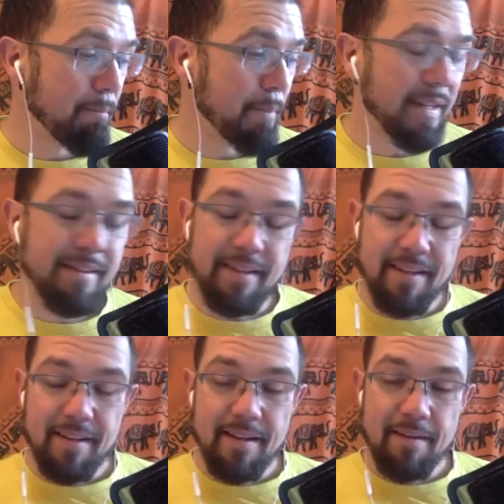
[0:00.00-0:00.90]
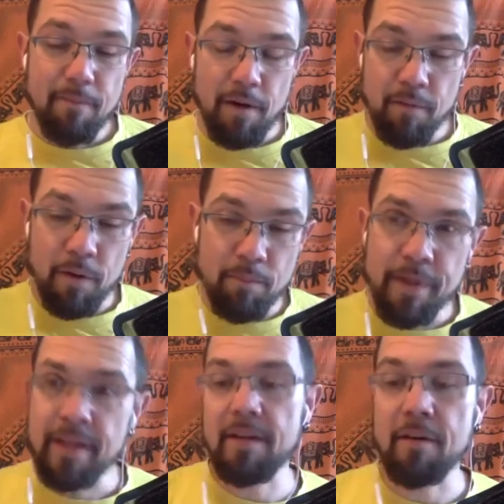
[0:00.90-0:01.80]
but one one
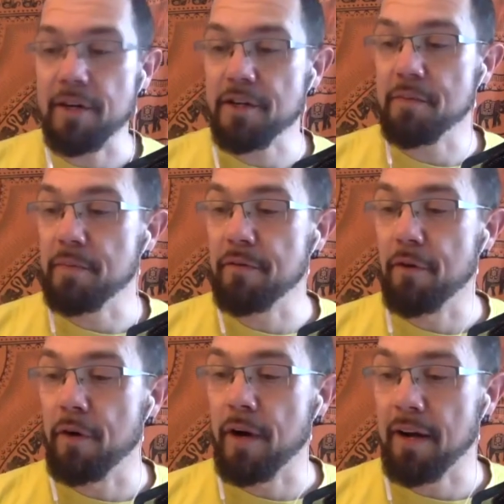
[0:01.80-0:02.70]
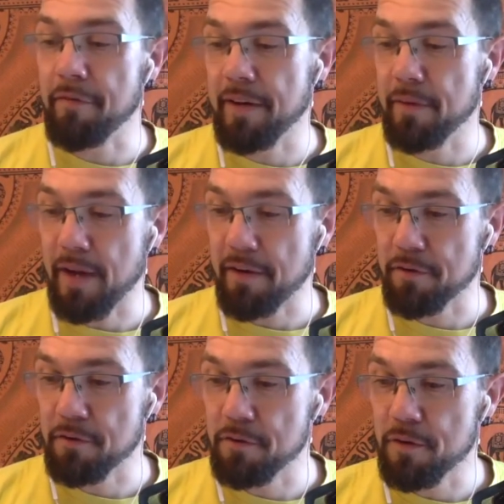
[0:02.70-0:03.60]
big question before I think we have
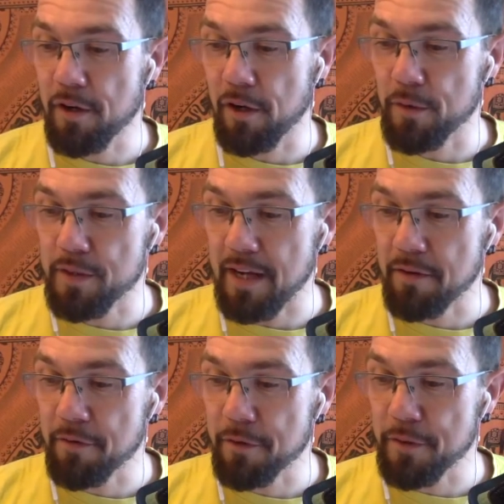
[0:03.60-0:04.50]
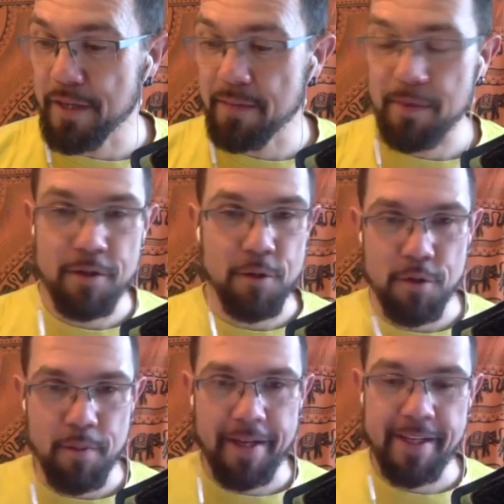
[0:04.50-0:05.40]
to close down for today because
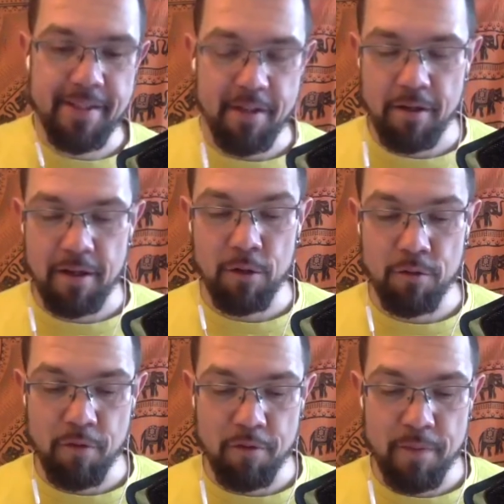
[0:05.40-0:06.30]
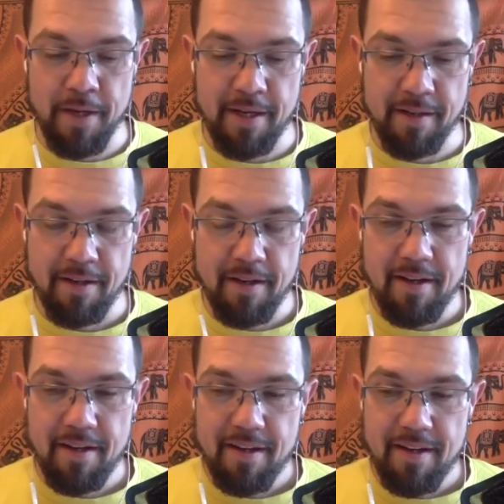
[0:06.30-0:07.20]
also my kids mm. are hmm. alone with me and
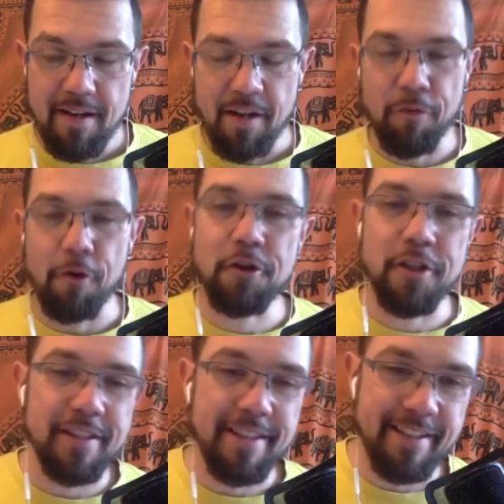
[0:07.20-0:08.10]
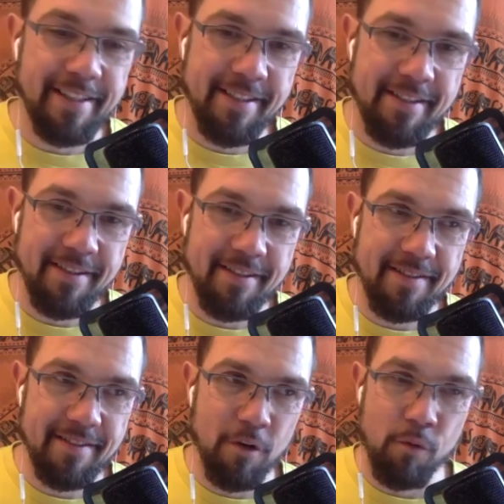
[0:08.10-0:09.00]
unfortunately they listened
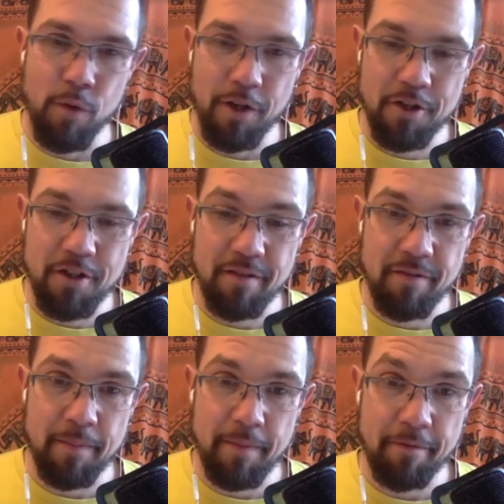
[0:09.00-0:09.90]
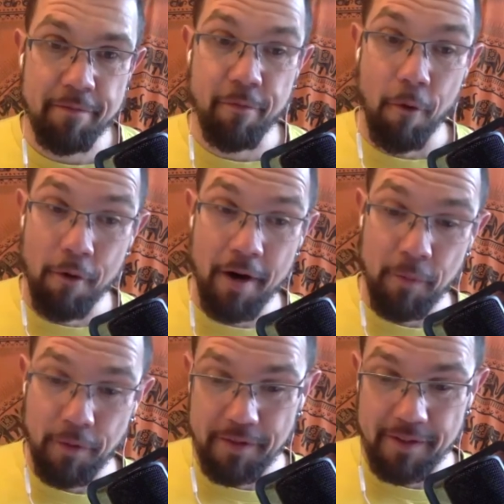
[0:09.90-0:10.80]
or watched TV before I
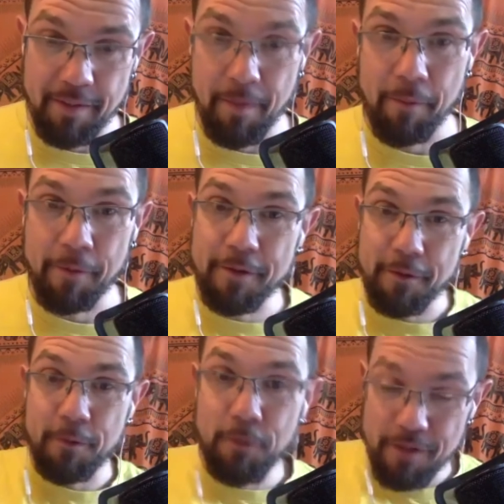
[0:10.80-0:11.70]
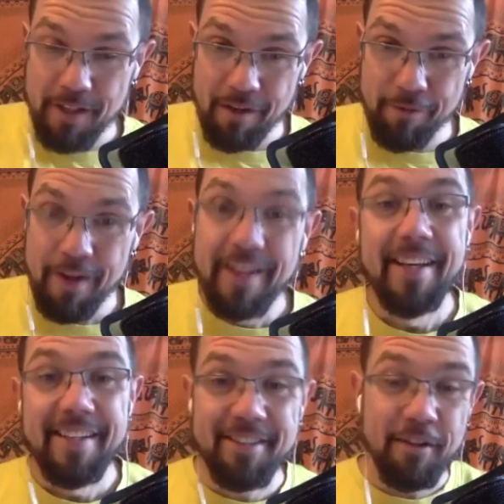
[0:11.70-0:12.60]
wanted them. I wanted to do stuff,
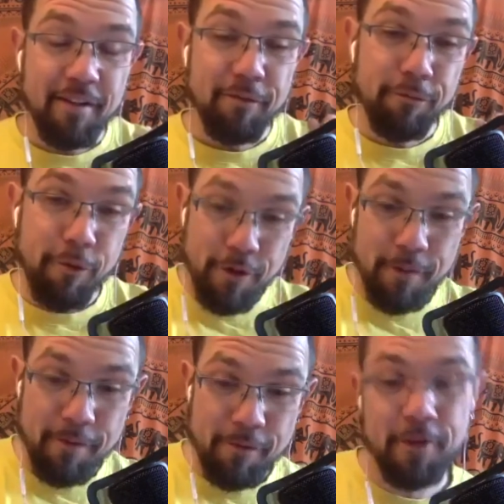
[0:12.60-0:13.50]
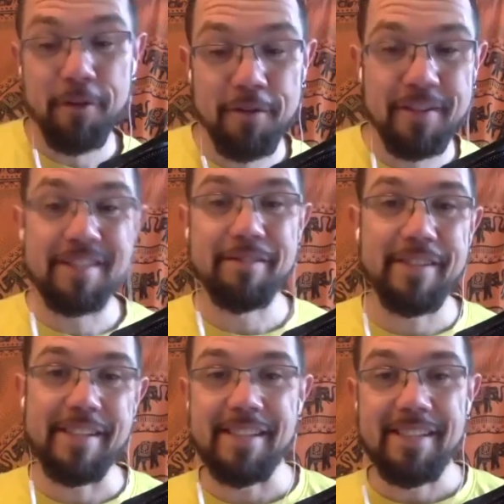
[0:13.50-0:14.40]
so throw them in front of the
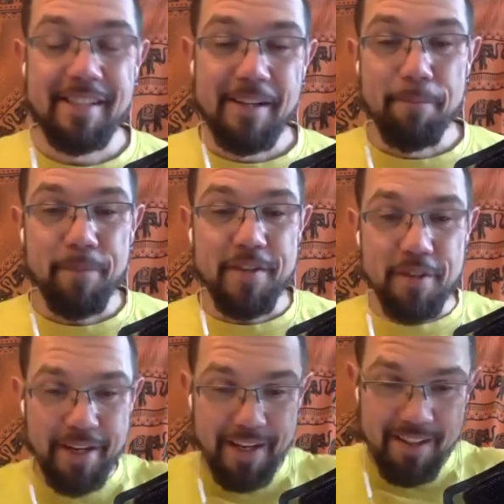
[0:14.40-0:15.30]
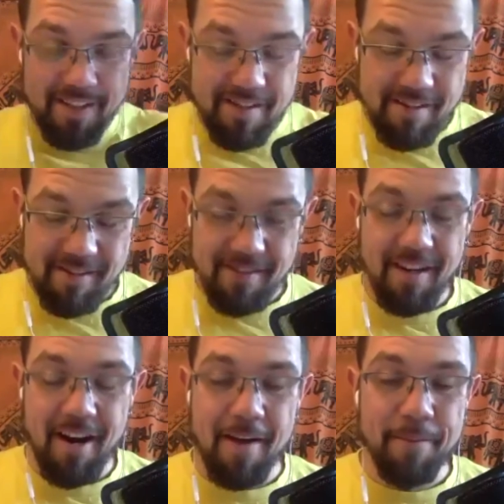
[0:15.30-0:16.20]
TV so they can s-
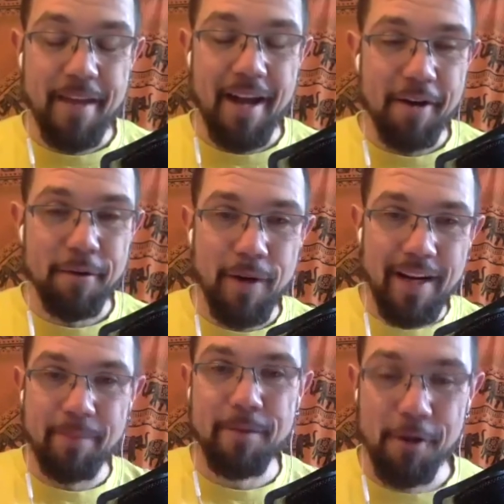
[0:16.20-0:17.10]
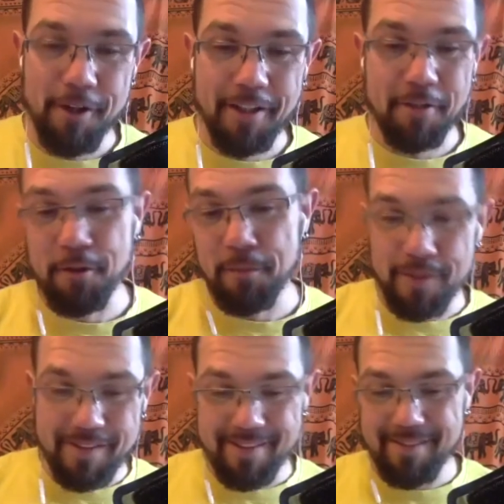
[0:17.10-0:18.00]
calm down while I'm talking to you.
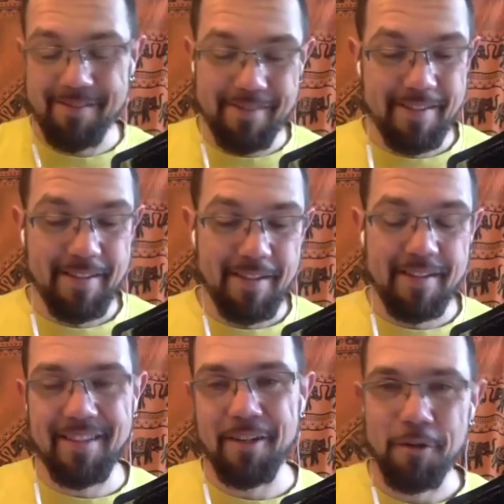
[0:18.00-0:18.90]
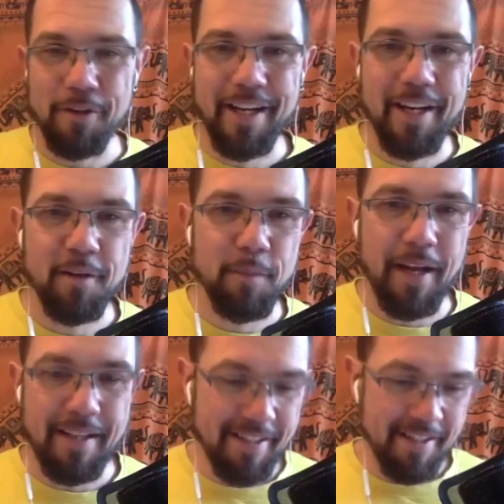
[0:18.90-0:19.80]
But you know, you cannot
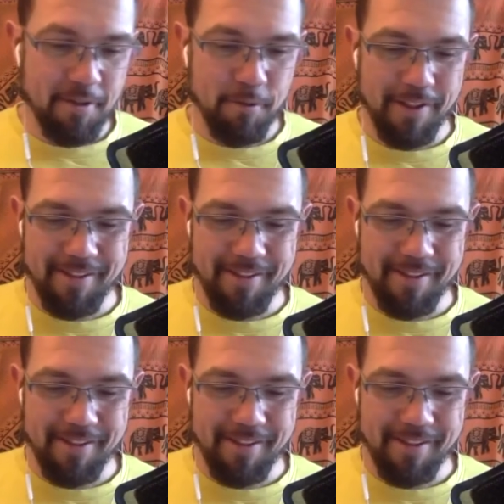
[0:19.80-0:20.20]
plan kids, right?